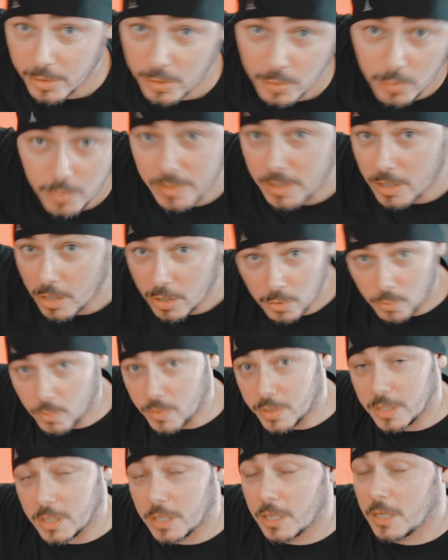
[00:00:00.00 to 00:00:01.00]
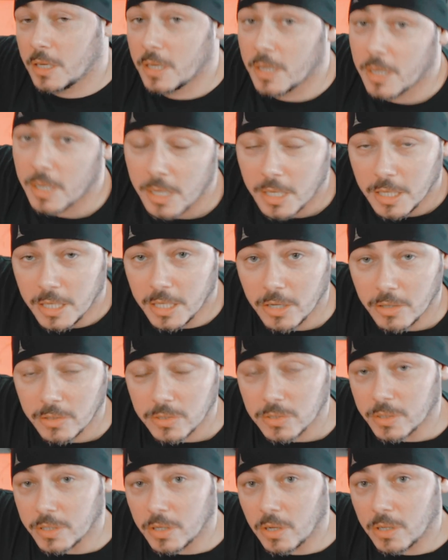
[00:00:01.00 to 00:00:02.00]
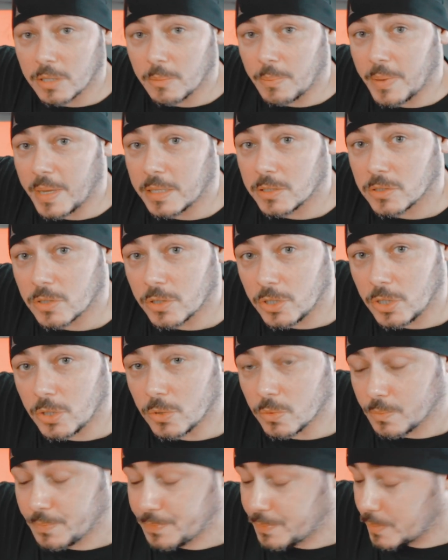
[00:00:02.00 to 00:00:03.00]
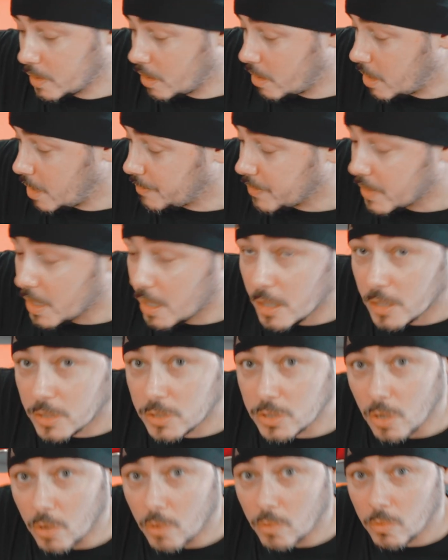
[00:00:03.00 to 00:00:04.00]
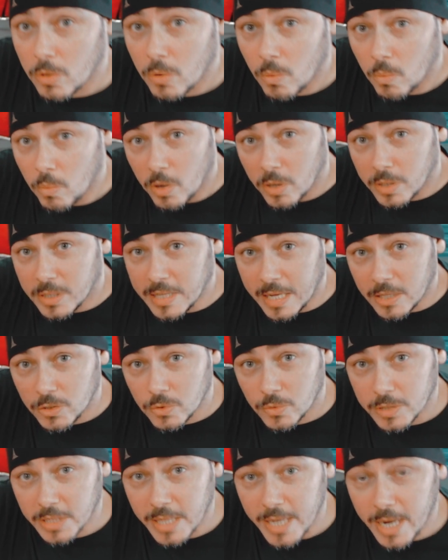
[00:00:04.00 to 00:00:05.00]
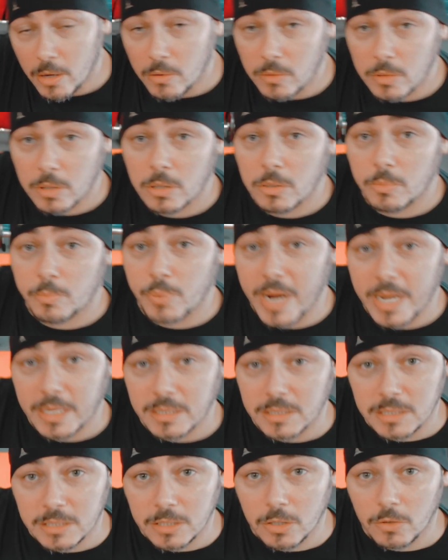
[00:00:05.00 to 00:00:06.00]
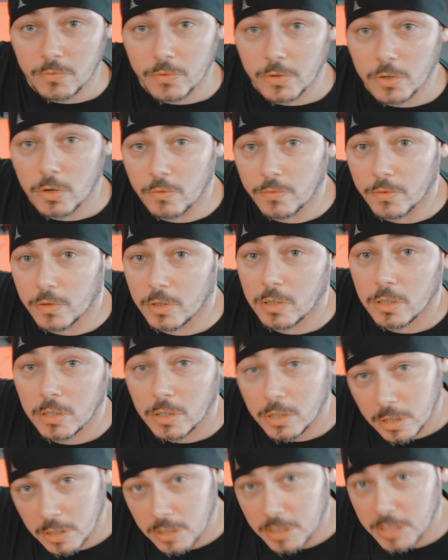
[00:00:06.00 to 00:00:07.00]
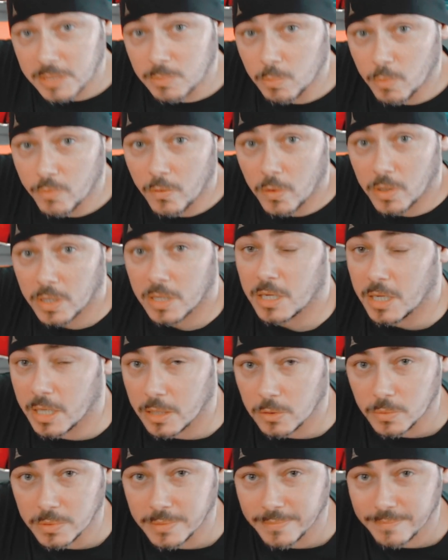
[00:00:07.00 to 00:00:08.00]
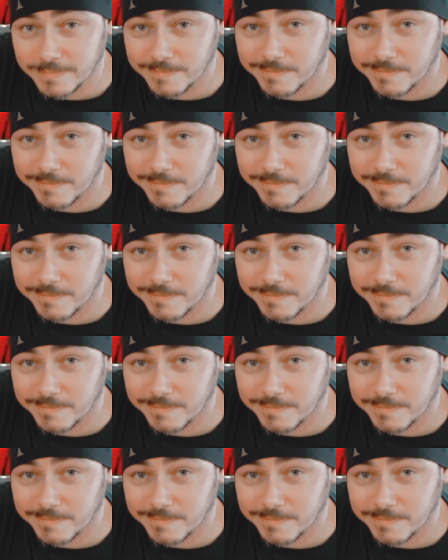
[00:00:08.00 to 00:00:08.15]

You do the other one, you know. So it all depends on you. All right. So work that drill out, practice it over and over. Let's move on to the next one.